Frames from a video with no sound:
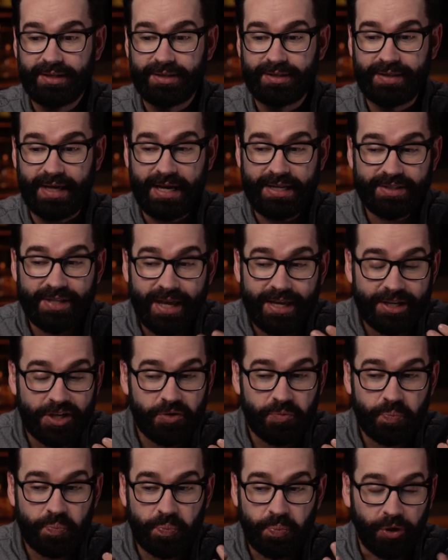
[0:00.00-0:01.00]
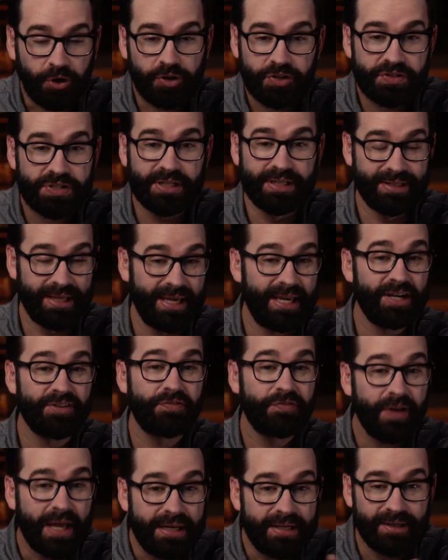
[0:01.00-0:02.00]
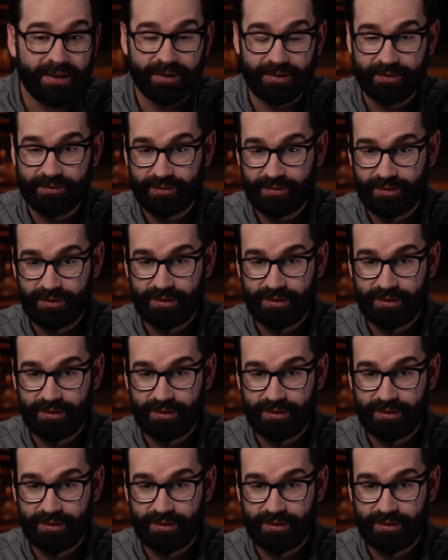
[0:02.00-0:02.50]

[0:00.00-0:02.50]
they take it personally. They get offended.